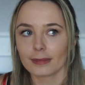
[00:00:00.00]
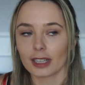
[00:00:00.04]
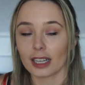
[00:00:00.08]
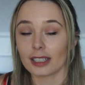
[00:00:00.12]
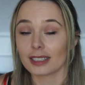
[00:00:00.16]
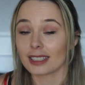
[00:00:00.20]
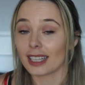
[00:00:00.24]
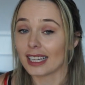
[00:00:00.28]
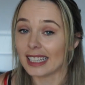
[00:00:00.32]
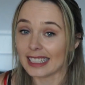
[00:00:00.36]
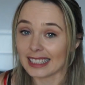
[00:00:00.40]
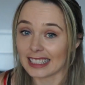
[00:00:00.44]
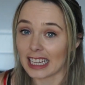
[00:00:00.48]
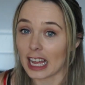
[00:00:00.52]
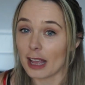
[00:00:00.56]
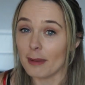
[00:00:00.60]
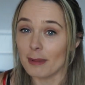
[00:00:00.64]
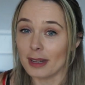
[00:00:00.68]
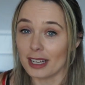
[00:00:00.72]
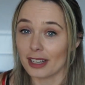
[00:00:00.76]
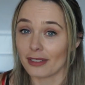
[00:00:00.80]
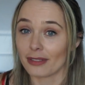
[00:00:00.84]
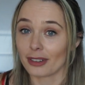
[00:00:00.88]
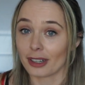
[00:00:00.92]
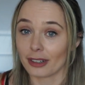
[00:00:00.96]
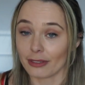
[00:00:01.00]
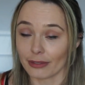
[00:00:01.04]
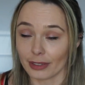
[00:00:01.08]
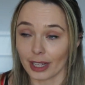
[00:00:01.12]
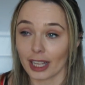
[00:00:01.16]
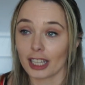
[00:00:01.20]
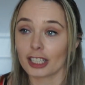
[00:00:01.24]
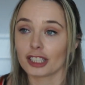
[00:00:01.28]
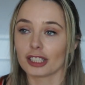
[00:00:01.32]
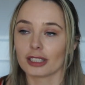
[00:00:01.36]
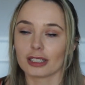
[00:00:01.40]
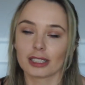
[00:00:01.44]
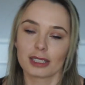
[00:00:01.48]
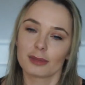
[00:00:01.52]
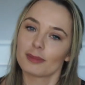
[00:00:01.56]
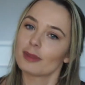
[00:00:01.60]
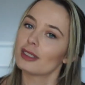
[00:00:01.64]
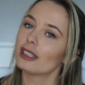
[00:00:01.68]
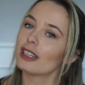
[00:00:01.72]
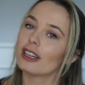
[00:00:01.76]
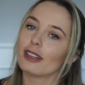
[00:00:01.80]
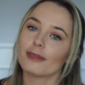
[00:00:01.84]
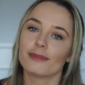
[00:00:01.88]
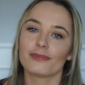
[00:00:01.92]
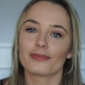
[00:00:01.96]
I'll say his name in different inflections,
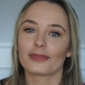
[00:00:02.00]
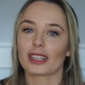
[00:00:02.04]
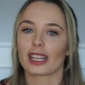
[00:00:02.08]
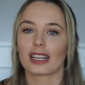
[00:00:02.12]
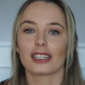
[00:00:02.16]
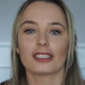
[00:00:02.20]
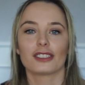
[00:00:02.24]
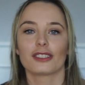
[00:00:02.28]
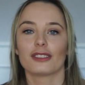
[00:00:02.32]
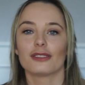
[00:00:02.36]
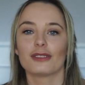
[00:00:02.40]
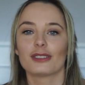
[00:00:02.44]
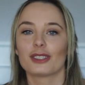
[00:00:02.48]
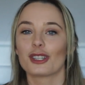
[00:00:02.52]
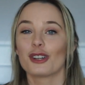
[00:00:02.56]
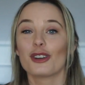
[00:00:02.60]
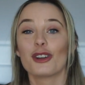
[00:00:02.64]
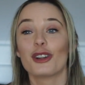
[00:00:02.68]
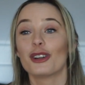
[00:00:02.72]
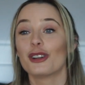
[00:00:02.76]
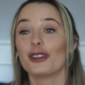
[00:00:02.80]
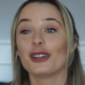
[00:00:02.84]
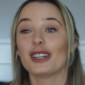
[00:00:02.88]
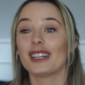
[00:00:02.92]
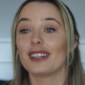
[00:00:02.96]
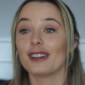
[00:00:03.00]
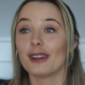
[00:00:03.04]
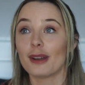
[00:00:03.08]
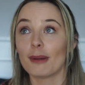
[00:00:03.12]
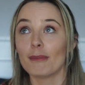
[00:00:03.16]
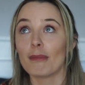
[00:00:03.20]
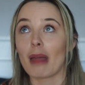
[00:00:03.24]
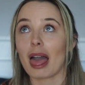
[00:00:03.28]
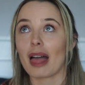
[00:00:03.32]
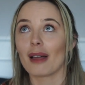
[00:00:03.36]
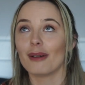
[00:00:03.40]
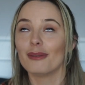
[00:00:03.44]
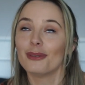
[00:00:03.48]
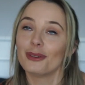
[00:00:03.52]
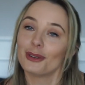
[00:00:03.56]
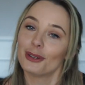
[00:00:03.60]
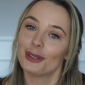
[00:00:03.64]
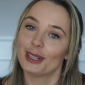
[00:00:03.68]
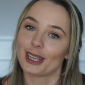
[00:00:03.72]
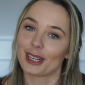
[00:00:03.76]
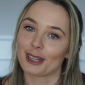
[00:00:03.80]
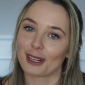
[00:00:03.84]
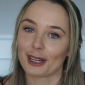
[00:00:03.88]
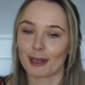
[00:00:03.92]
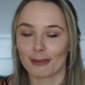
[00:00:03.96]
but no, I don't know, no
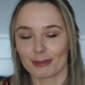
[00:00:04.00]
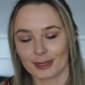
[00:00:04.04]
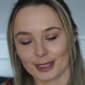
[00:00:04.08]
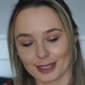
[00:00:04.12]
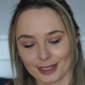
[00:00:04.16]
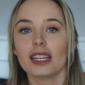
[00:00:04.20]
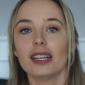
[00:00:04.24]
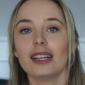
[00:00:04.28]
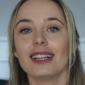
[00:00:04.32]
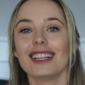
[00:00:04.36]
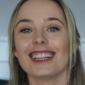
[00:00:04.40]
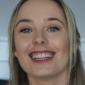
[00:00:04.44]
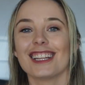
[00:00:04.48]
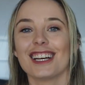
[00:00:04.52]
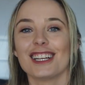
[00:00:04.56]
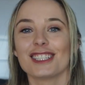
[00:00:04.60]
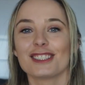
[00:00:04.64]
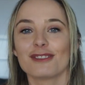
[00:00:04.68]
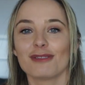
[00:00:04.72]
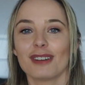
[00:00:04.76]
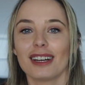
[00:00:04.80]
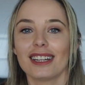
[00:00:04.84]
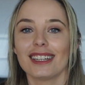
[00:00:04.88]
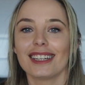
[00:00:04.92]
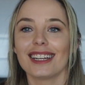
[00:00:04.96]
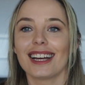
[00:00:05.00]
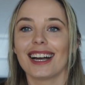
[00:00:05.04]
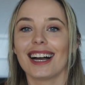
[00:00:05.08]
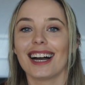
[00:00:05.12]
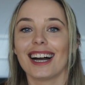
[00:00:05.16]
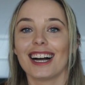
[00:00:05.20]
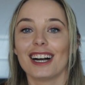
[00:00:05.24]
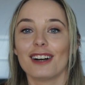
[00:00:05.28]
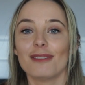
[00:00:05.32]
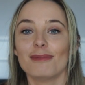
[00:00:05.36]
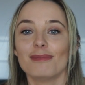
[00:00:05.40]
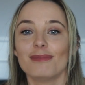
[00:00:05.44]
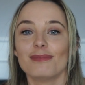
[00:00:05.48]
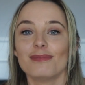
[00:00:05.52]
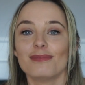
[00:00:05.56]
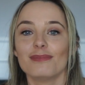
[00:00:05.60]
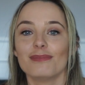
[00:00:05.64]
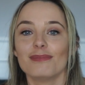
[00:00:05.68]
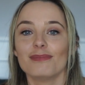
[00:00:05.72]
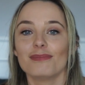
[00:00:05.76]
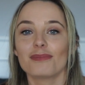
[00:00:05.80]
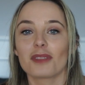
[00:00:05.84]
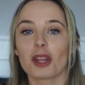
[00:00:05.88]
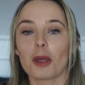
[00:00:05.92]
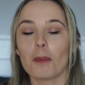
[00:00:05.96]
nicknames. Last one,
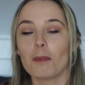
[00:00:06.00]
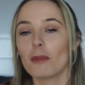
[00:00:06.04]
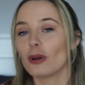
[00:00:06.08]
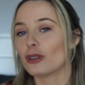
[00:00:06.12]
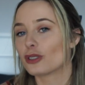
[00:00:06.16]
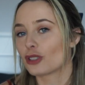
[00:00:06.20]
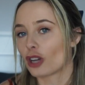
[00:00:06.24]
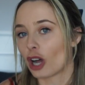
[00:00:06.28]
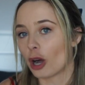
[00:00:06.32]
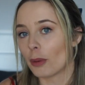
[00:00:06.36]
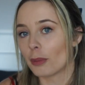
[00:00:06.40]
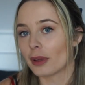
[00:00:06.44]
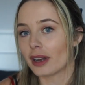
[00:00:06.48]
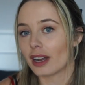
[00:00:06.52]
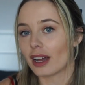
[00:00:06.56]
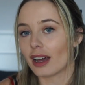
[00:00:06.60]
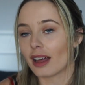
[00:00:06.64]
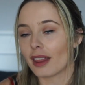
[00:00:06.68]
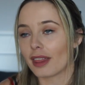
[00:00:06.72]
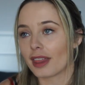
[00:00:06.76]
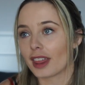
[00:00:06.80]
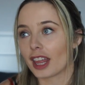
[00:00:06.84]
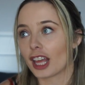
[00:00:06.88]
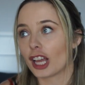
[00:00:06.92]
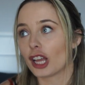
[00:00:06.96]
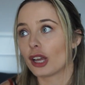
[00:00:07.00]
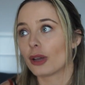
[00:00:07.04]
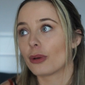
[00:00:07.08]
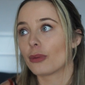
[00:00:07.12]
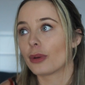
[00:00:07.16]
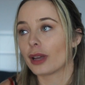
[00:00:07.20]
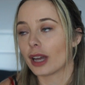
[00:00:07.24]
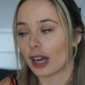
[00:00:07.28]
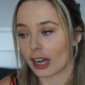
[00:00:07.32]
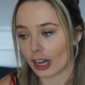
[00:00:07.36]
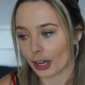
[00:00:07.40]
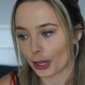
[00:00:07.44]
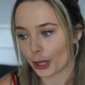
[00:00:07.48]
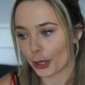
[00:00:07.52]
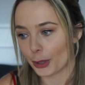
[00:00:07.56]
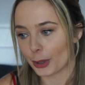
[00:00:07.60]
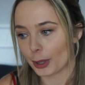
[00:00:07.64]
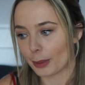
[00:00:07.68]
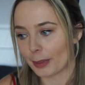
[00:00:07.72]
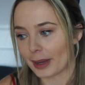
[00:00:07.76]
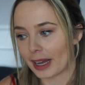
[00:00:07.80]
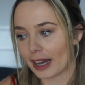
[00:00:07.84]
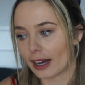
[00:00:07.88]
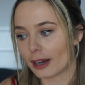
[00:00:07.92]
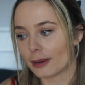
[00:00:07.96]
most common thing we argue
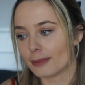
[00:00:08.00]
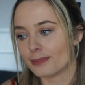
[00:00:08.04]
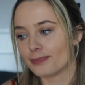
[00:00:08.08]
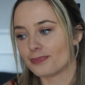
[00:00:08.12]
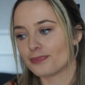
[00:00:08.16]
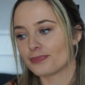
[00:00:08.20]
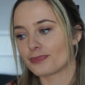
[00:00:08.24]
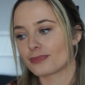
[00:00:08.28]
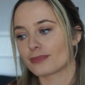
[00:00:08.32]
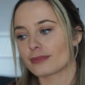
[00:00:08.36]
about,